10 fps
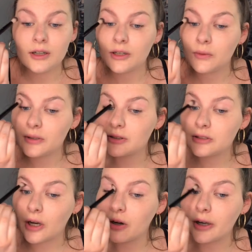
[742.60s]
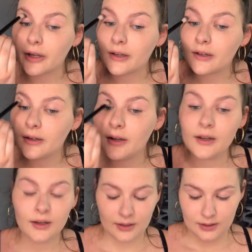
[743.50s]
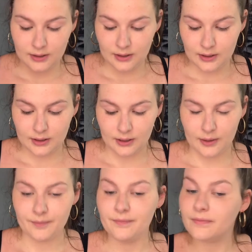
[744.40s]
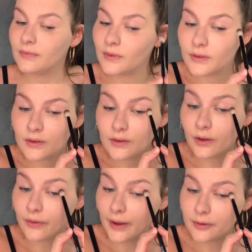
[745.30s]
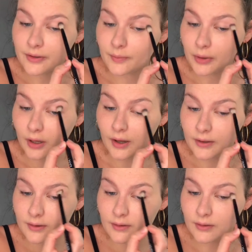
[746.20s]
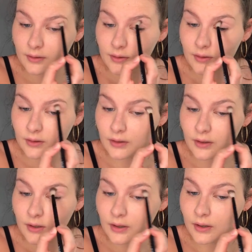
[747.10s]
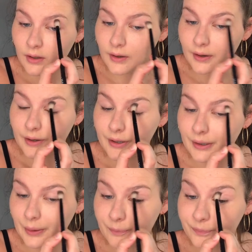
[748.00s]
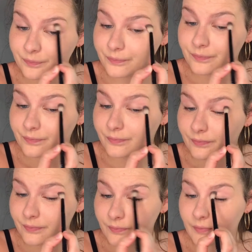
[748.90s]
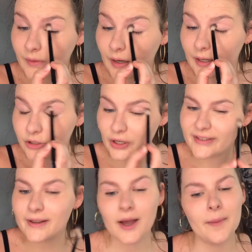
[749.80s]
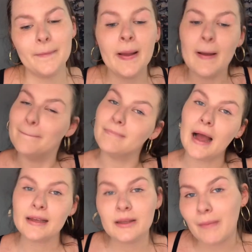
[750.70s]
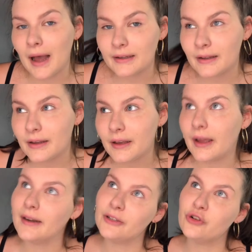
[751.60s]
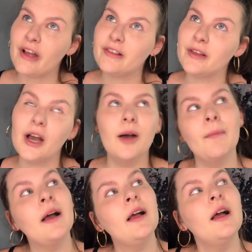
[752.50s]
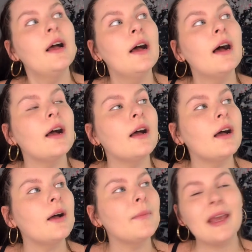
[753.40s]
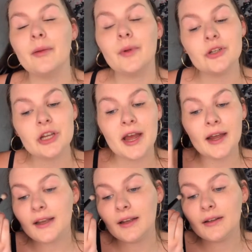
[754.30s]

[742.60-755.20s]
It was so good. Um, so that was a plus. Um, I tried some mahi-mahi, and I tried some um, amberjack